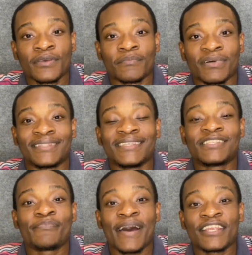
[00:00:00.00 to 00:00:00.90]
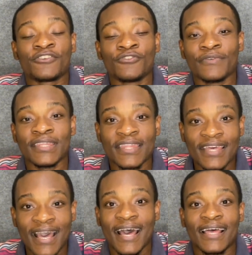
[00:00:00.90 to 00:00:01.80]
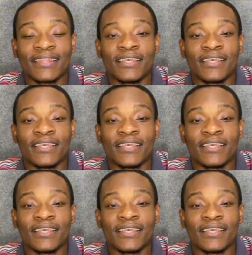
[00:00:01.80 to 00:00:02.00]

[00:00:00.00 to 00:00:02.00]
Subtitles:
but despite knowing that,